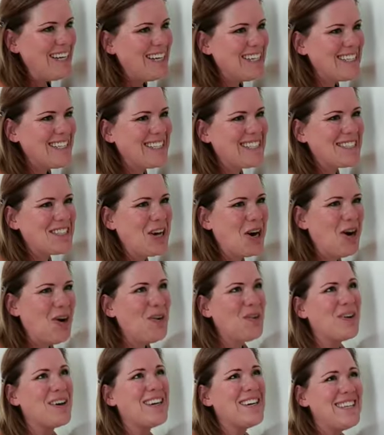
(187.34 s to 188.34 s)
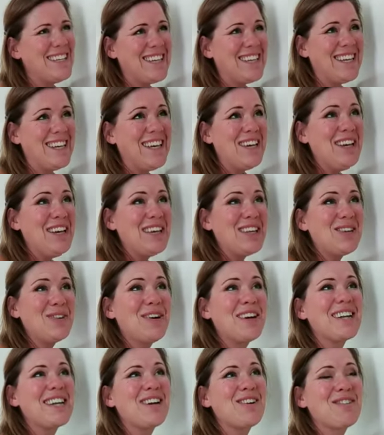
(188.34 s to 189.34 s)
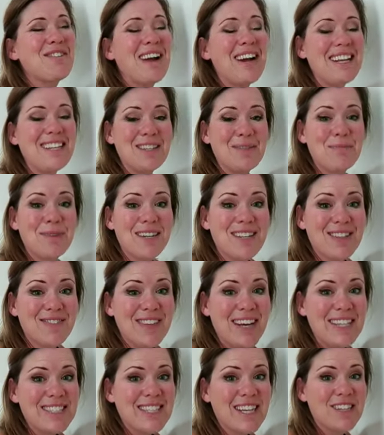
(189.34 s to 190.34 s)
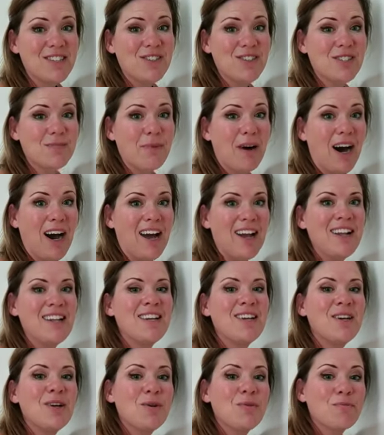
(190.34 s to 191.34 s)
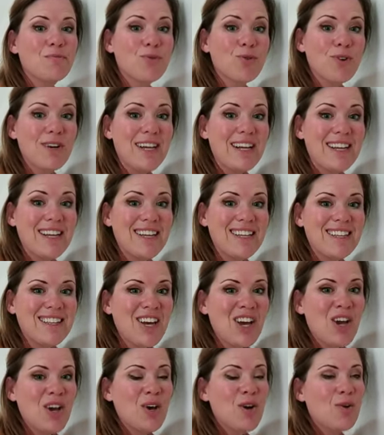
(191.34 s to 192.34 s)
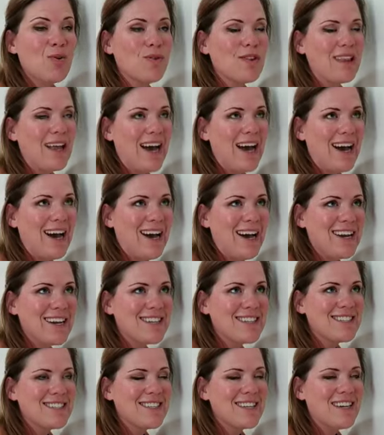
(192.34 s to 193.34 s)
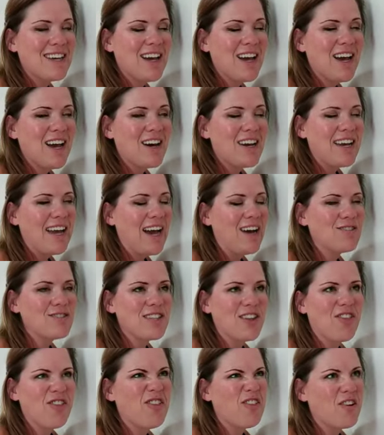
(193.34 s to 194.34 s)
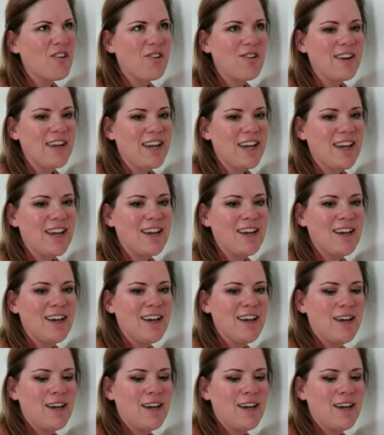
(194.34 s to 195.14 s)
So you wanna get right in the middle of that tender spot. Breathe, relax, count to 30.